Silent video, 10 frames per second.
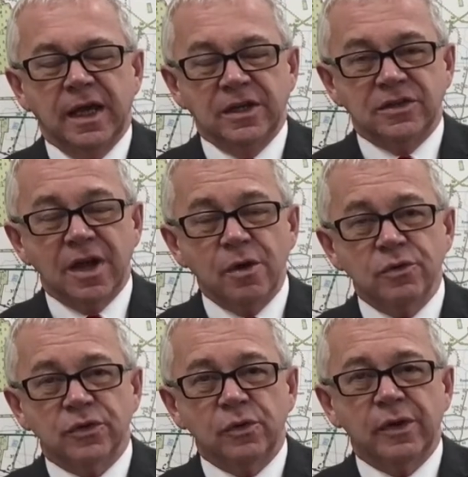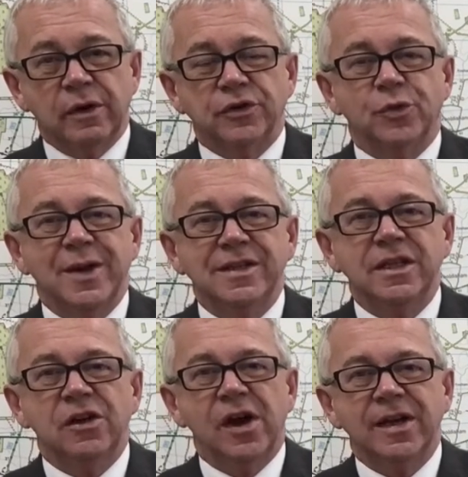In total, there are
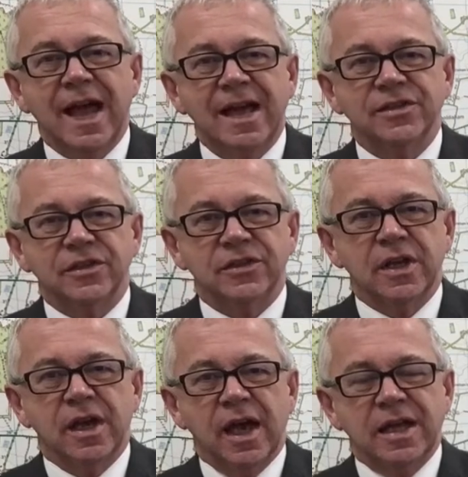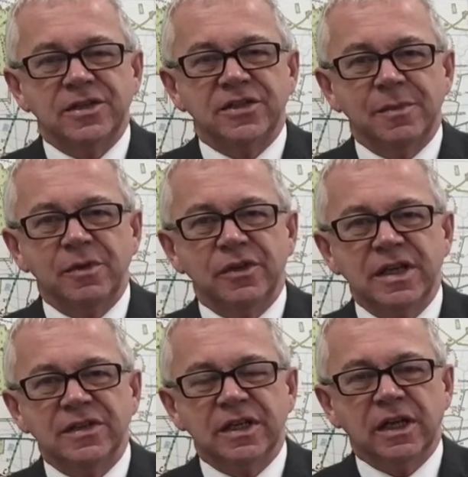29 hazards, and some of
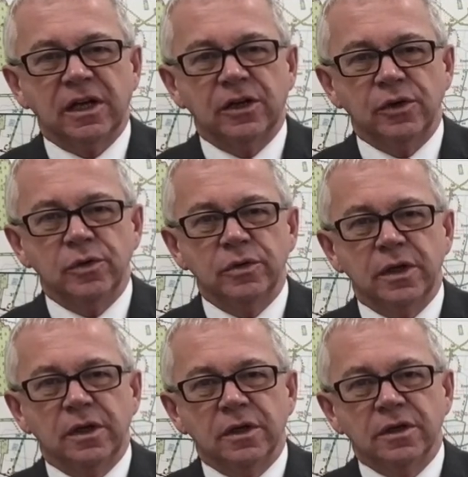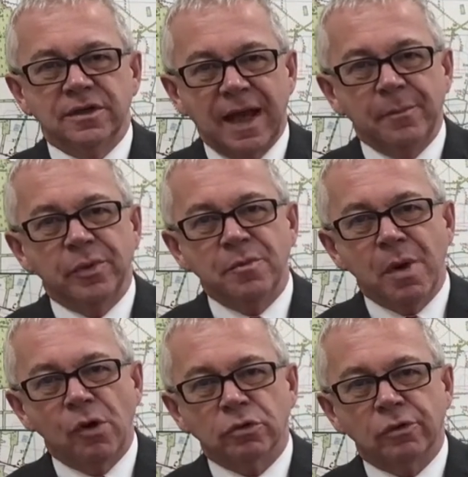these include damp and
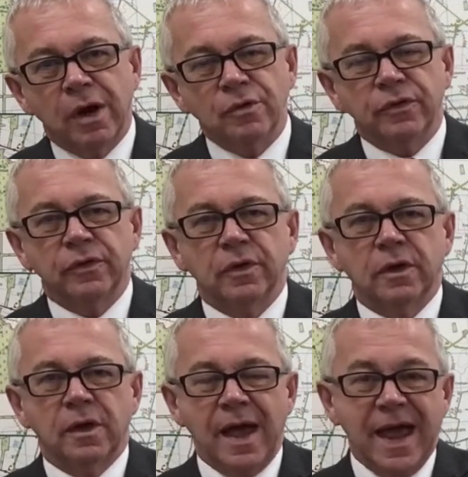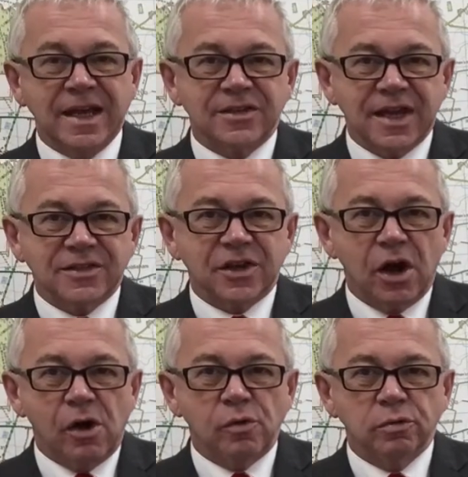mould growth, excess
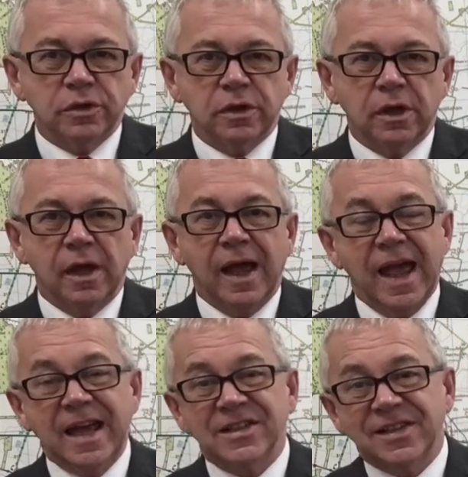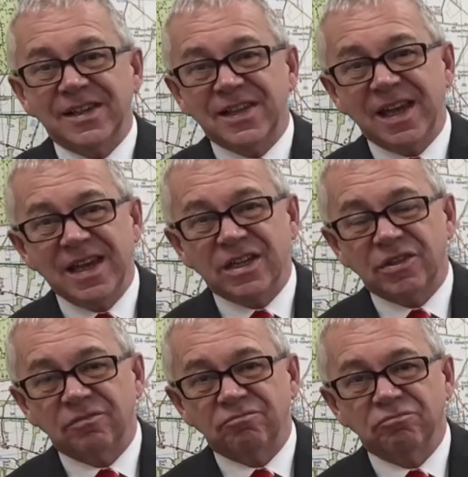cold, excess
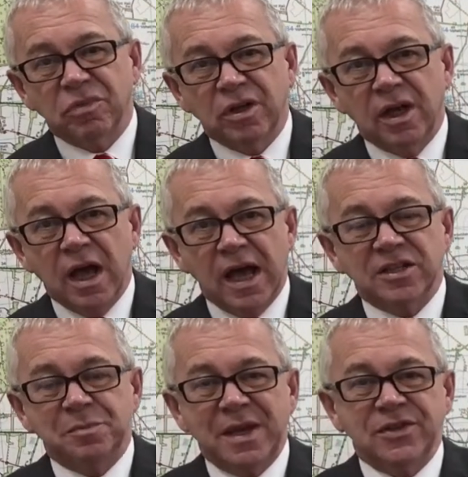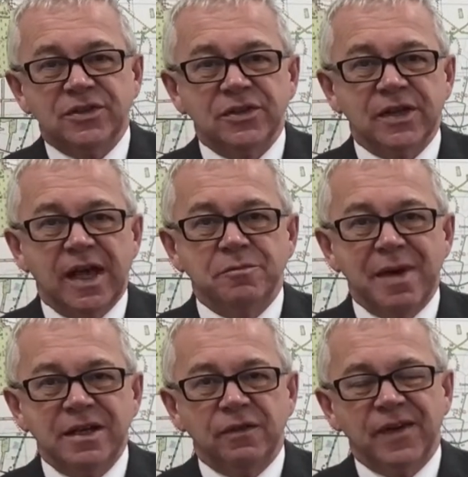heat, asbestos and
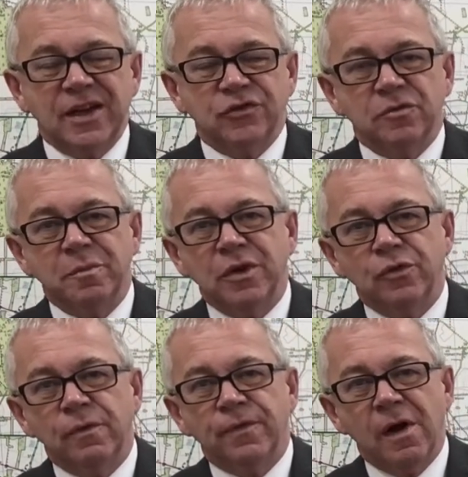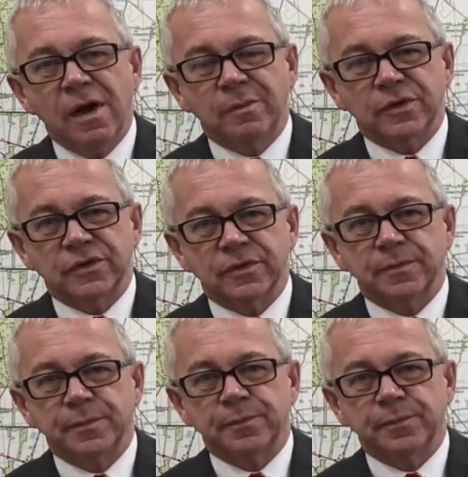manufactured mineral fibres,